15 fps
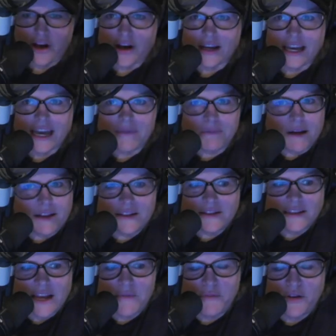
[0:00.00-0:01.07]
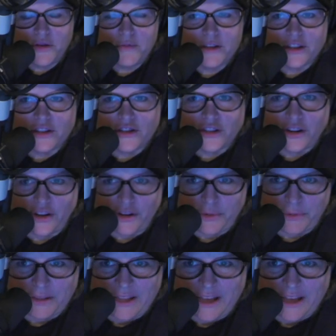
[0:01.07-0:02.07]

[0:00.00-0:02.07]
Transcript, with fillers: dog can't be in the same room with a turd